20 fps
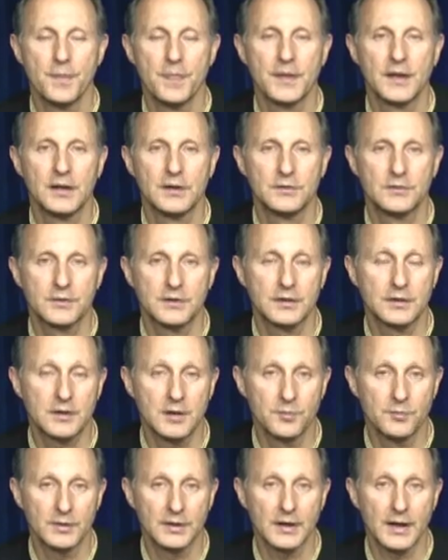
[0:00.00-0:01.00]
It
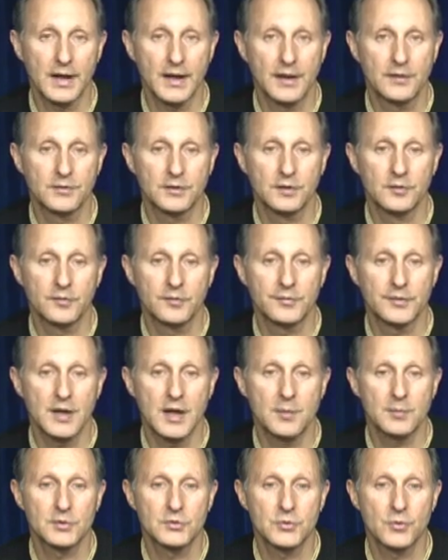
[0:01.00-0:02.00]
can be
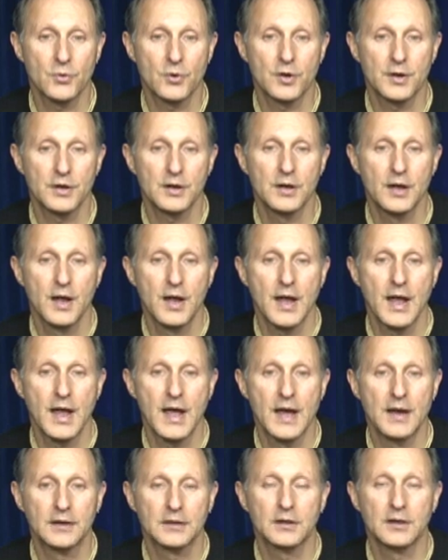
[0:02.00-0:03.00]
anti-inflammatory
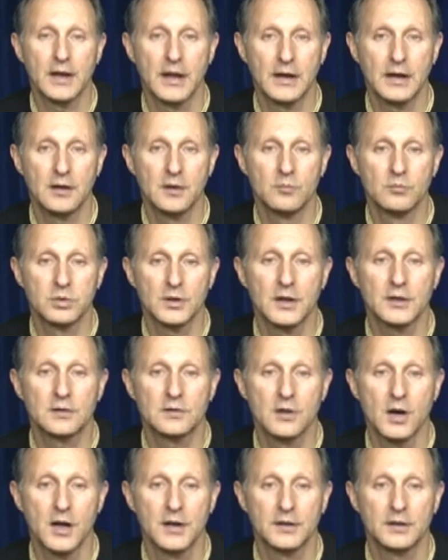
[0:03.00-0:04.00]
and can aid in blood
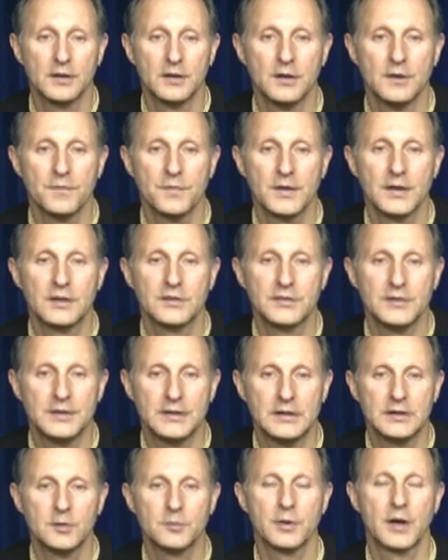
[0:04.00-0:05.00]
clotting. It's
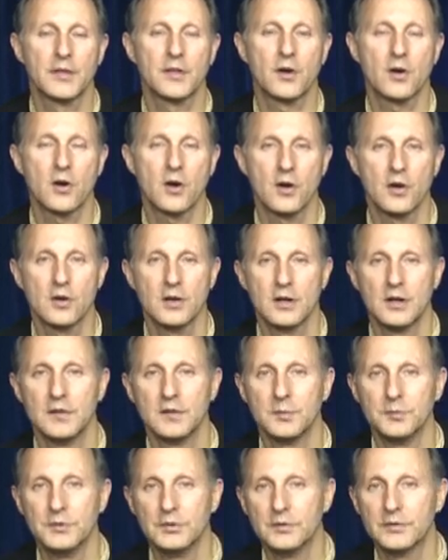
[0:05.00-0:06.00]
needed by the heart and
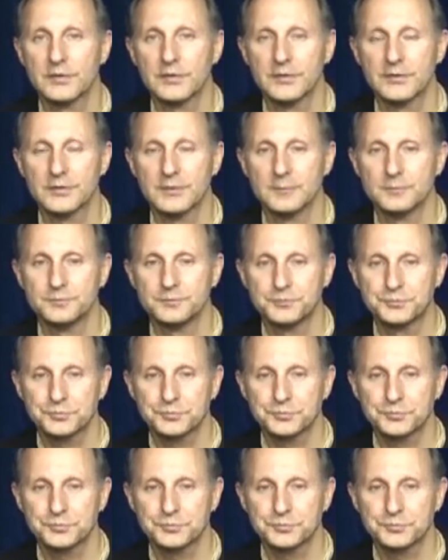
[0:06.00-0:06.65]
the immune system.